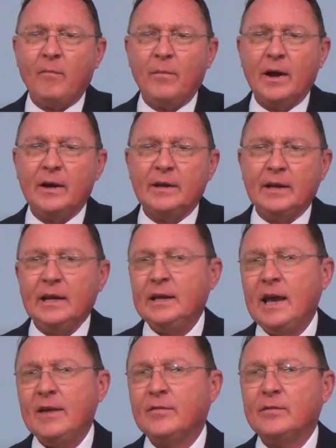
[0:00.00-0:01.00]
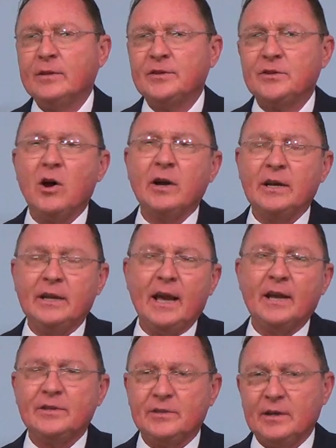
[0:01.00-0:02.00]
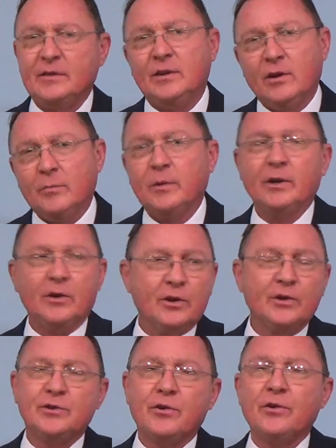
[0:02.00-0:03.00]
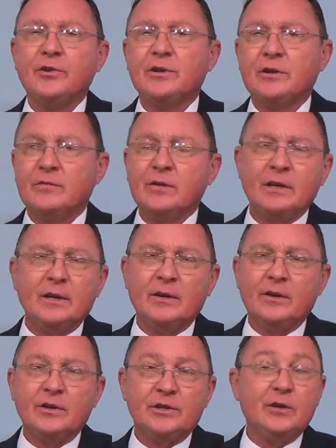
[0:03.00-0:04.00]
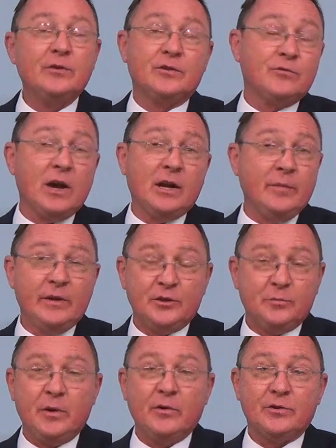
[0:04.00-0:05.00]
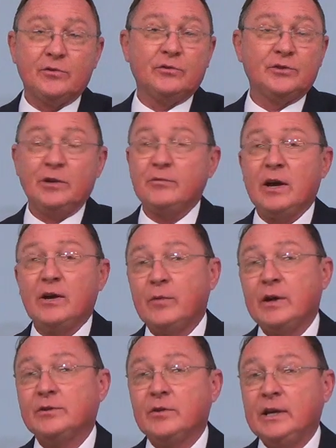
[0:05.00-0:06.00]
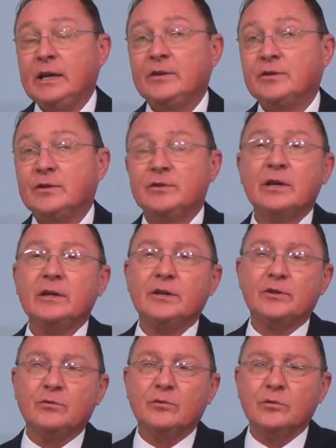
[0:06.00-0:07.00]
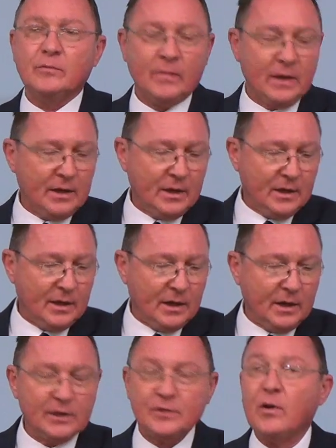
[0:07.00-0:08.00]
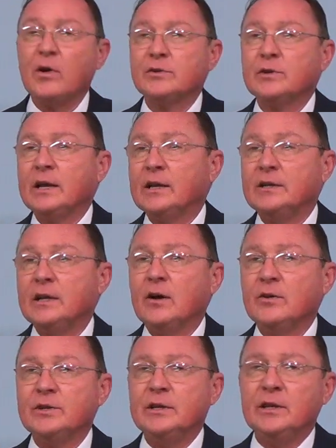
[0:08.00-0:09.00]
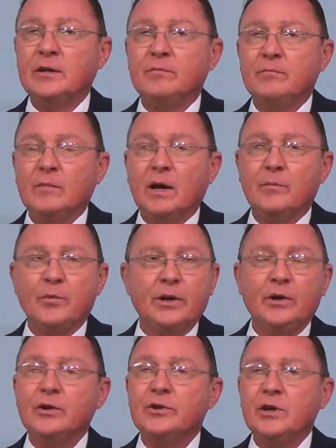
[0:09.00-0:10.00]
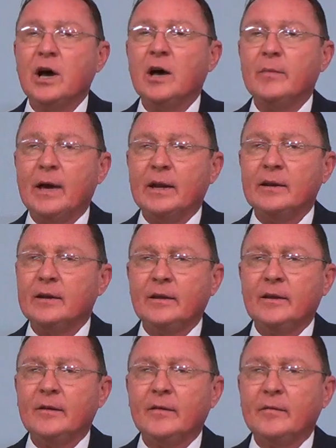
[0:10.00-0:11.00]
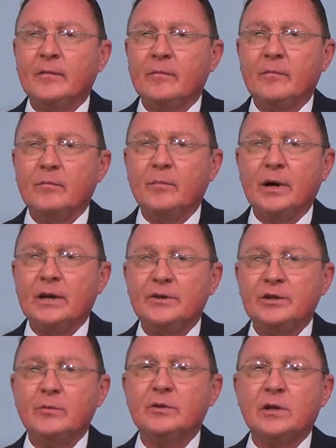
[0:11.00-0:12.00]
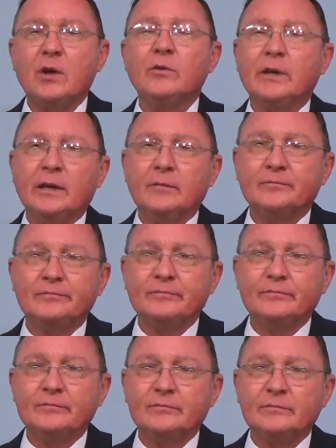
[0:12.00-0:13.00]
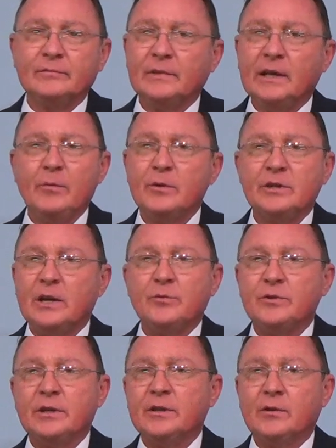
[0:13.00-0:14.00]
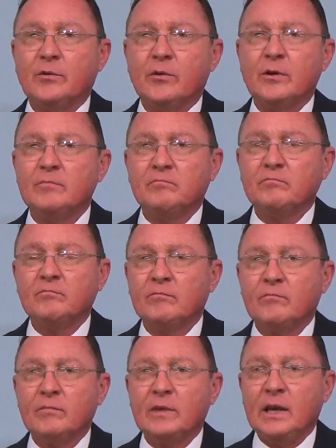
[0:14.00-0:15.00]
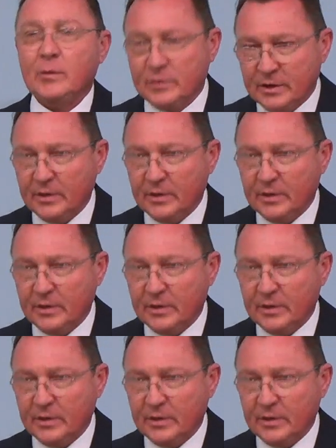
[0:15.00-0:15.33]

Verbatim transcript: but he gave her the song and dance that, you know, I'm going to go to church and she was trying to be spiritual. She tried to raise her kids in Sunday school, and as far as I could tell, she did a, a pretty good job at it, but she was lonely. He wasn't interested in the Lord. He was